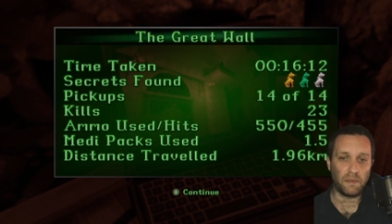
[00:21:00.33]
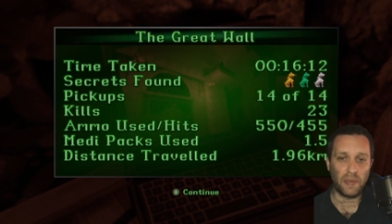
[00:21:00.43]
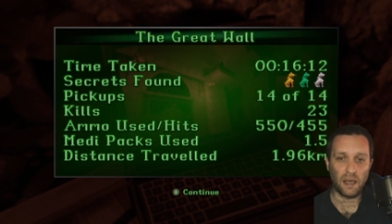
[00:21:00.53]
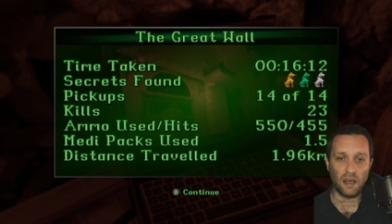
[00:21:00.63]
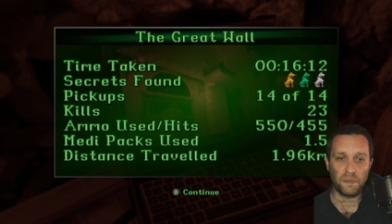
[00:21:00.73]

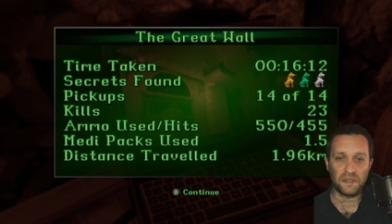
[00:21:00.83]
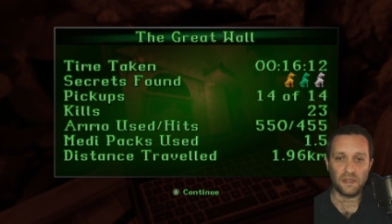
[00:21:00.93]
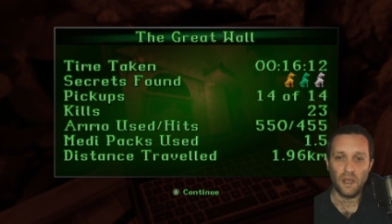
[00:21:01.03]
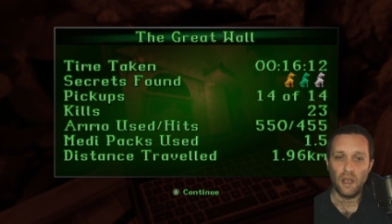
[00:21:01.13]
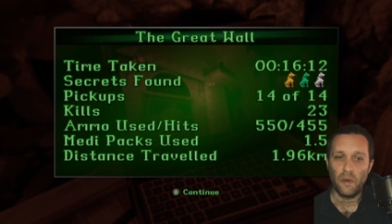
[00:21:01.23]
pickups.
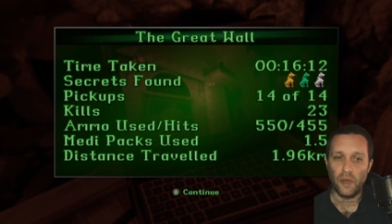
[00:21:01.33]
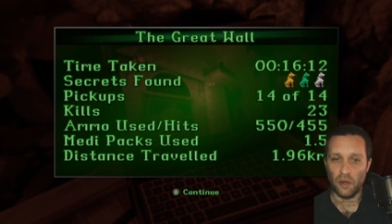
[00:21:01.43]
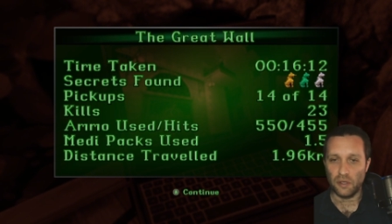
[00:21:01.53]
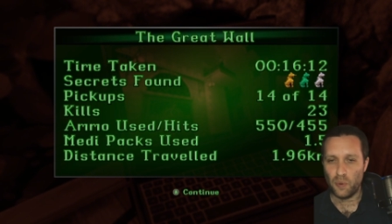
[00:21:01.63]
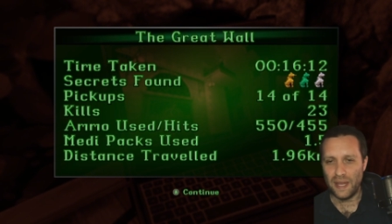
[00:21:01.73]
We
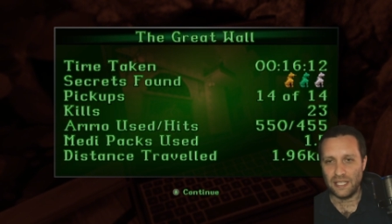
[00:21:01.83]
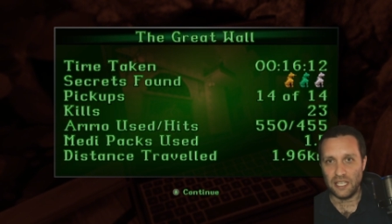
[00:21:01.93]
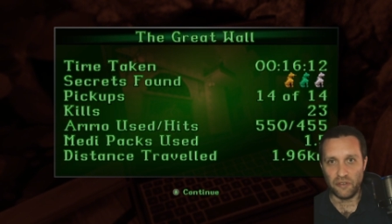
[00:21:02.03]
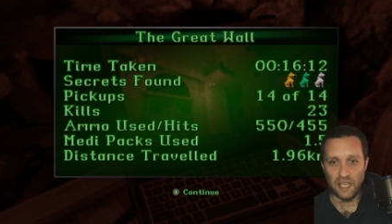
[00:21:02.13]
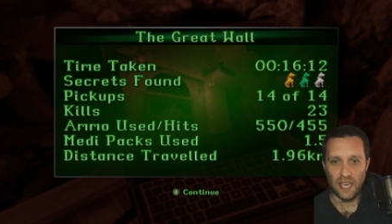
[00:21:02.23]
got
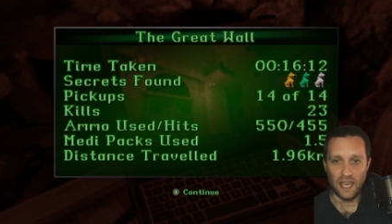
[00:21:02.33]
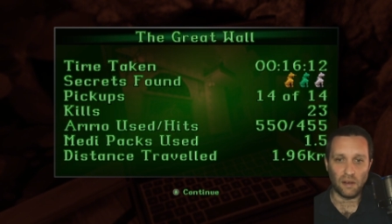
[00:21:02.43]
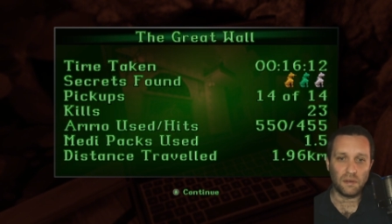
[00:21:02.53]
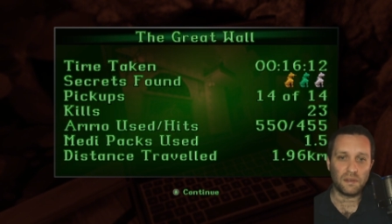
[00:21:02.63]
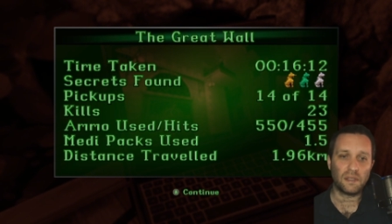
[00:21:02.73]
23
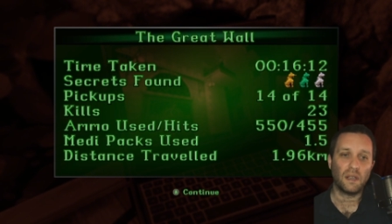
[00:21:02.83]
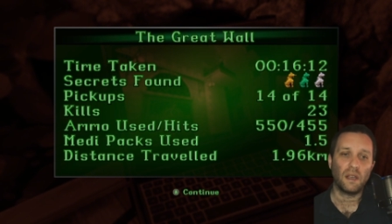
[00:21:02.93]
kills.